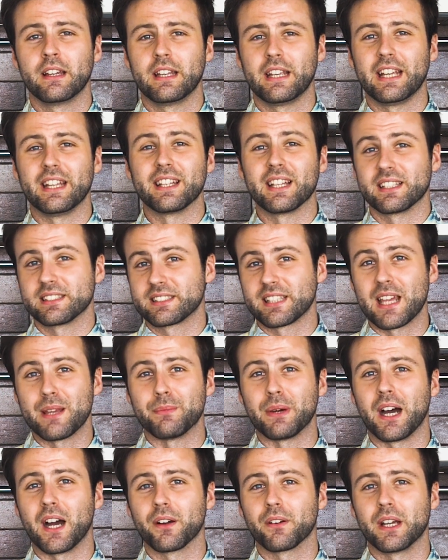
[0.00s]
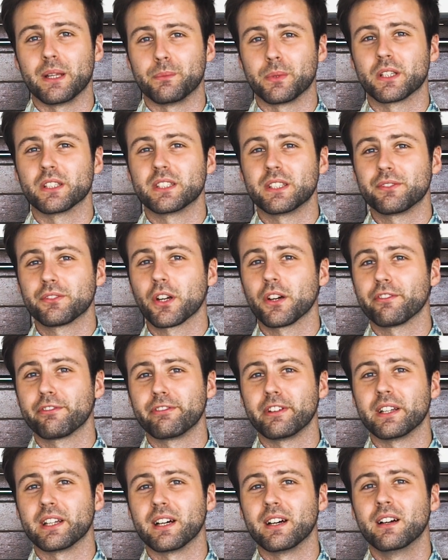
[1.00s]
in that same heart rate, because you've got
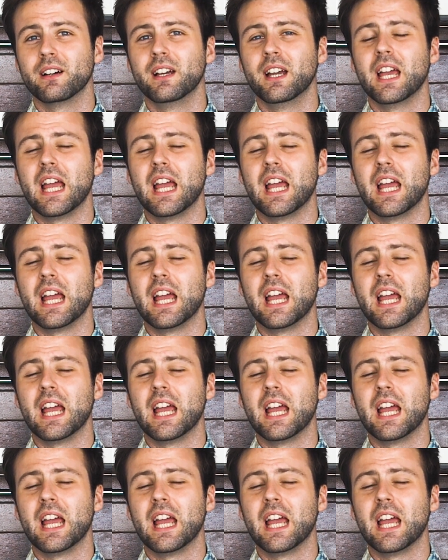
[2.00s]
fitter,